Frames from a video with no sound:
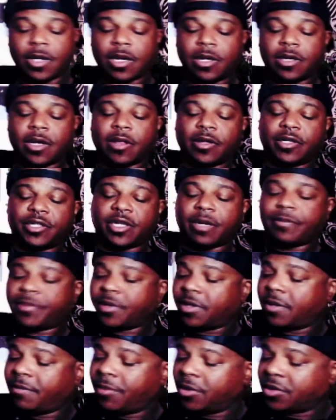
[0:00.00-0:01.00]
Another
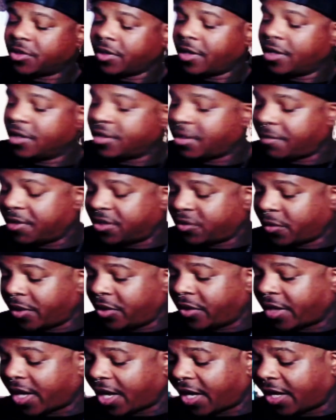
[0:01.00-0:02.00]
jumper, a mutual energy between you
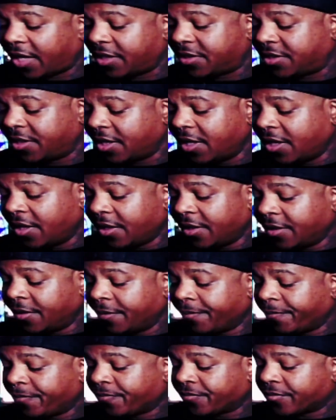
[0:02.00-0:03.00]
guys.
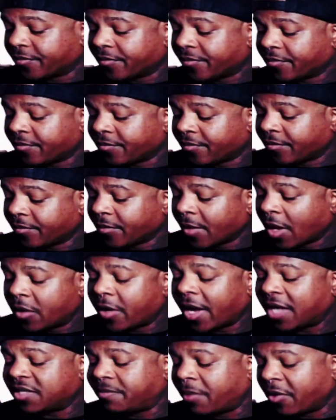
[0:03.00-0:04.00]
You
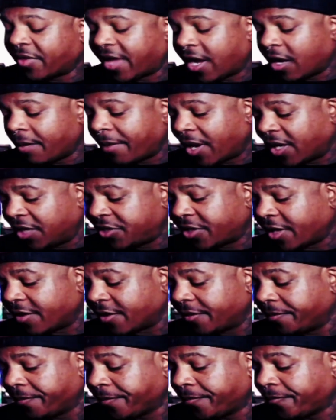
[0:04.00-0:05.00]
guys both care about each
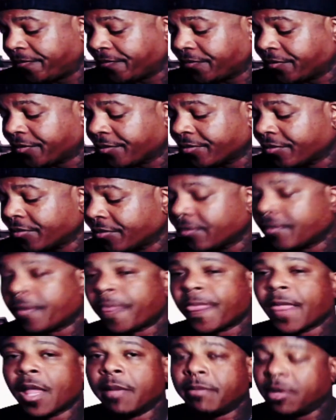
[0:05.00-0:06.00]
other.
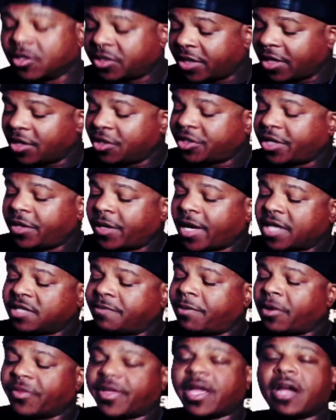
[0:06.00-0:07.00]
Mutual energy, you guys
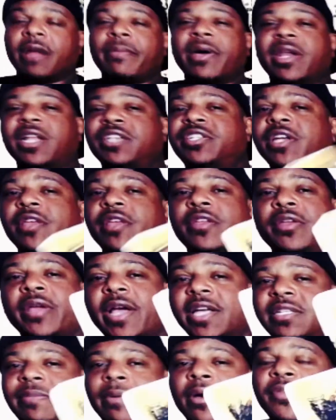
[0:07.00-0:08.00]
both care about each other. You
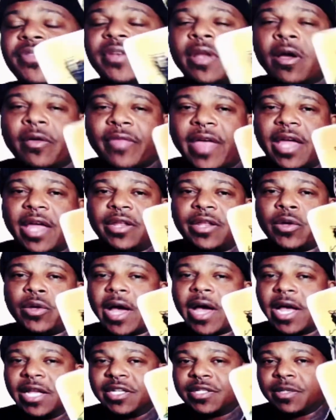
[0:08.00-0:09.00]
guys both know that you
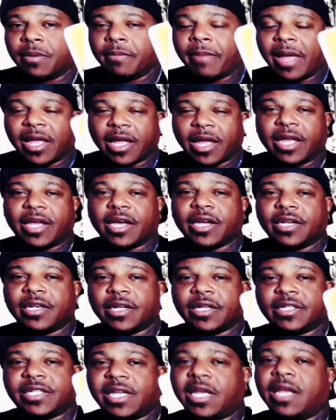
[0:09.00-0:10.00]
guys make a good
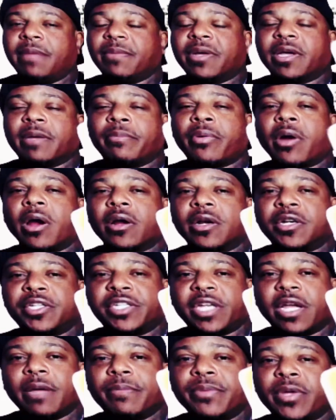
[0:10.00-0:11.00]
team, a good partnership.